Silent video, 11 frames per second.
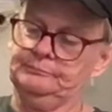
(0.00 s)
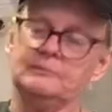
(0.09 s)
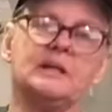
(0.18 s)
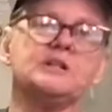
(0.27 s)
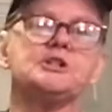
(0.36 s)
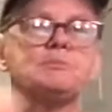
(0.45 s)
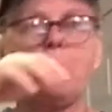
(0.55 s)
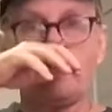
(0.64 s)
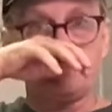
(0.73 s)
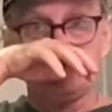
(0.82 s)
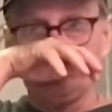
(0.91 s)
It's just
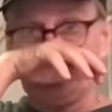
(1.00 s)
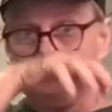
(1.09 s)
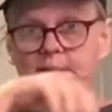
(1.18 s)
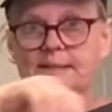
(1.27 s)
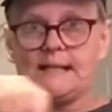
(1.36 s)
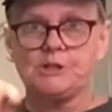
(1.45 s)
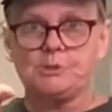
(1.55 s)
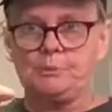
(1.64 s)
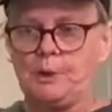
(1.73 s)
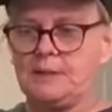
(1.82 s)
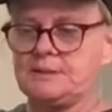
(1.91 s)
part of the fermentation
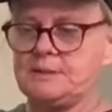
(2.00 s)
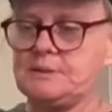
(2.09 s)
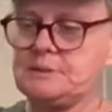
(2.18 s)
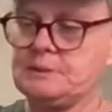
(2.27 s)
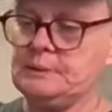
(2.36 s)
process.